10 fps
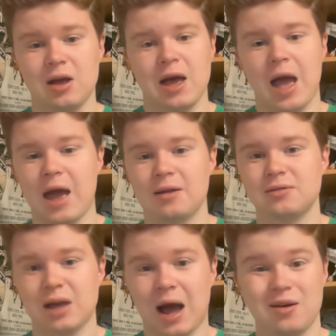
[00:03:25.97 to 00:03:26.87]

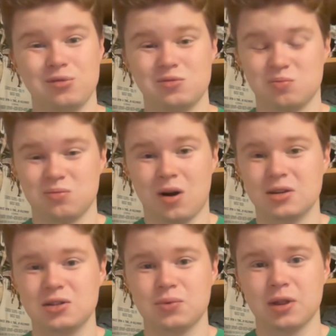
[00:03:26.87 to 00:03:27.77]
And I was
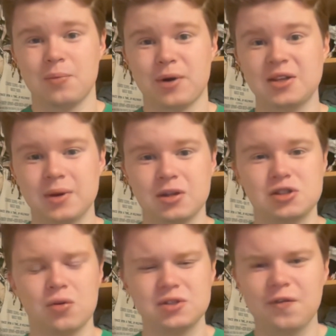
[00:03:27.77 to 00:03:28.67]
honestly really impressed by this
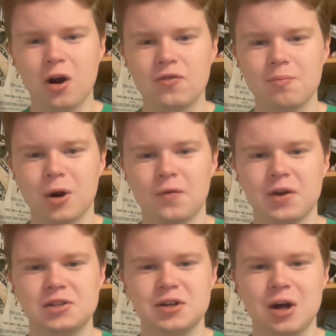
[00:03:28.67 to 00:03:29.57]
show. It's far from
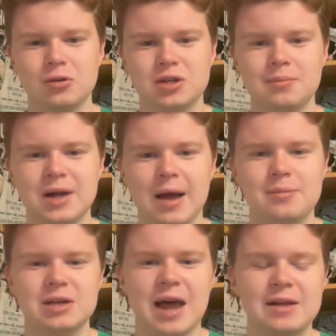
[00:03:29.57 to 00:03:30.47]
perfect, you know.
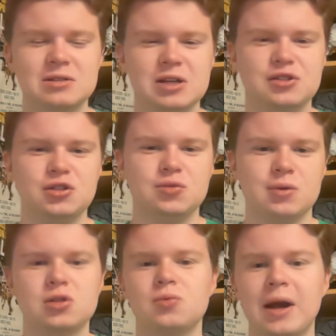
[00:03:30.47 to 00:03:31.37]
Sometimes it has issues with
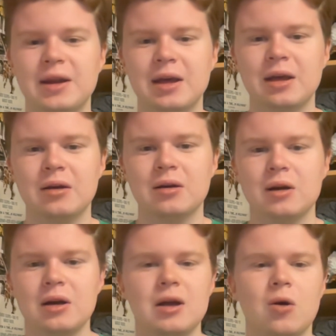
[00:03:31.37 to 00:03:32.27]
its writing
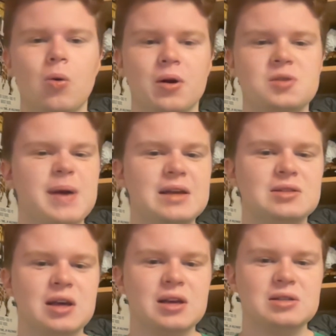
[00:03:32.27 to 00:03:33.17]
or its
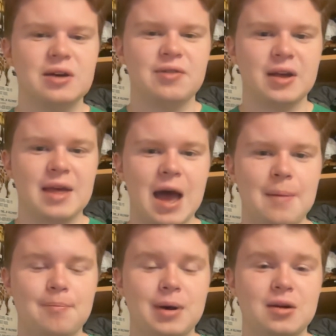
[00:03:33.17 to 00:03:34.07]
pacing, stuff like
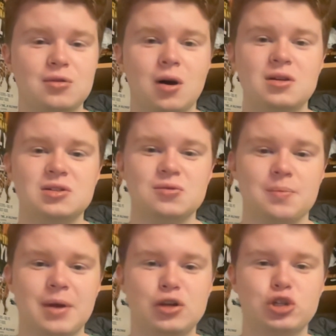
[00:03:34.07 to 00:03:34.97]
that, but it honestly was a
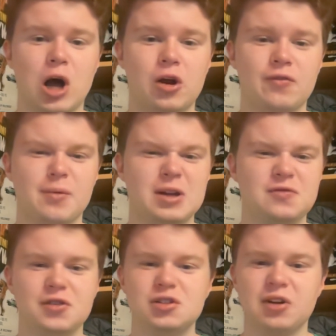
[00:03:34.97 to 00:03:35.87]
big shocker for me
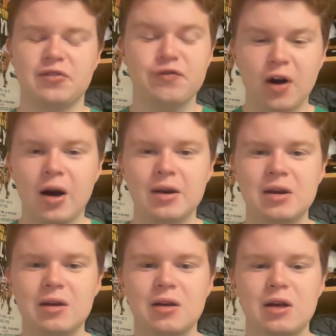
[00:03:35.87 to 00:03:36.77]
for just a
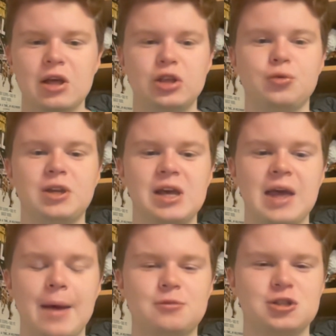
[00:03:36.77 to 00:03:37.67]
fun,
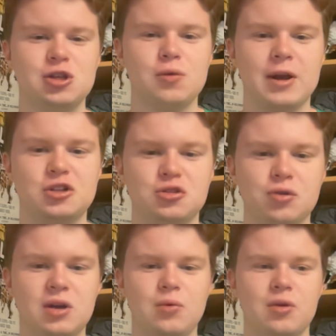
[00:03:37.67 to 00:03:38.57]
unique MCU
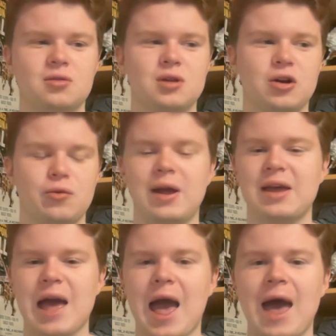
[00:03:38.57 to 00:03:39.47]
entry with a great
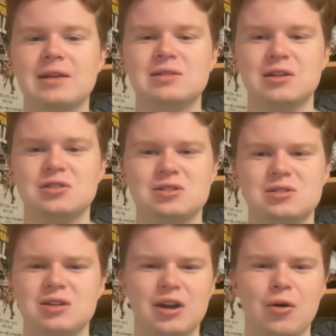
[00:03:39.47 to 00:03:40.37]
cast that's just,
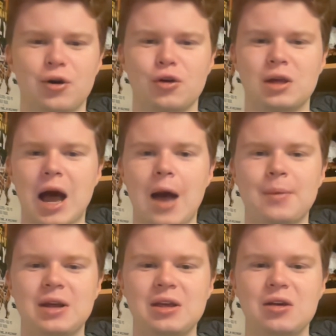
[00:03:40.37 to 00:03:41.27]
you know, good
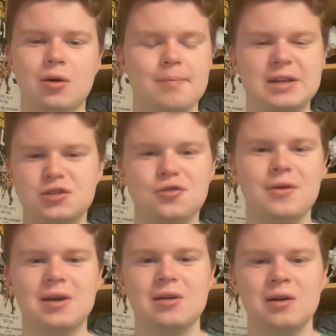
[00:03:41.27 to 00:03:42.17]
comedy, good
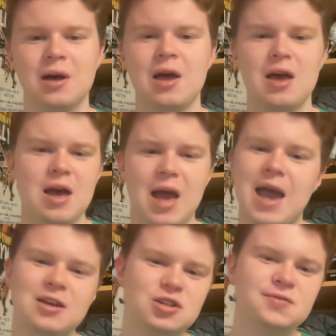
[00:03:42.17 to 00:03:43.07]
mystery,
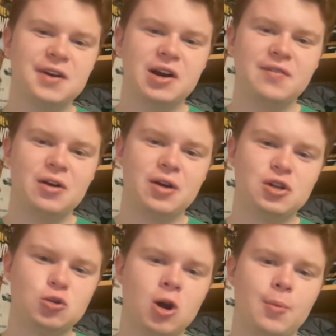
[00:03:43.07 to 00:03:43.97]
and it's just very, very
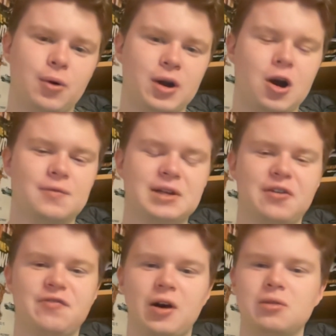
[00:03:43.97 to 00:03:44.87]
enjoyable, and it carves out a
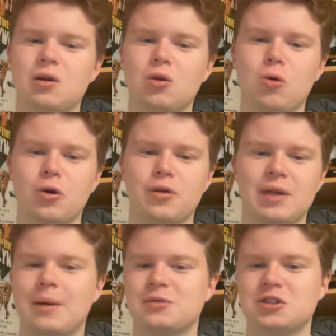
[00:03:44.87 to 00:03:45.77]
fun little corner of
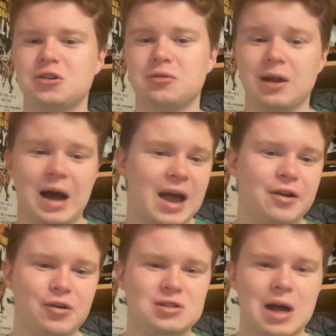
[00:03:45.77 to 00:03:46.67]
the MCU that I had
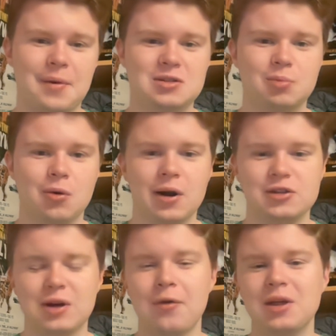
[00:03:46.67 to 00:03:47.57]
a good time exploring.
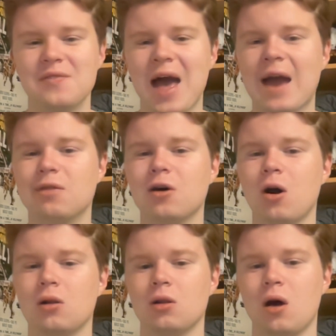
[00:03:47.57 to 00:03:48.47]
So I would give Agatha
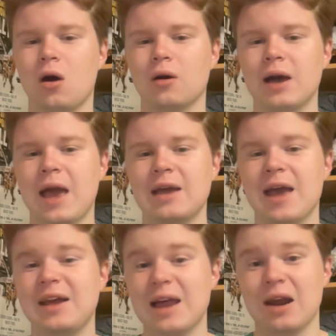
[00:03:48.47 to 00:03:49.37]
All Along a
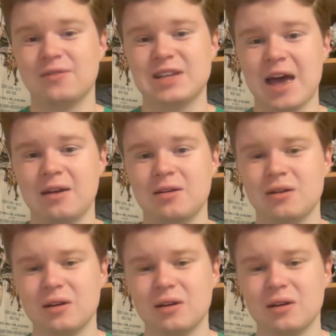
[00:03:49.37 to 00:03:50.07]
8 out of 10.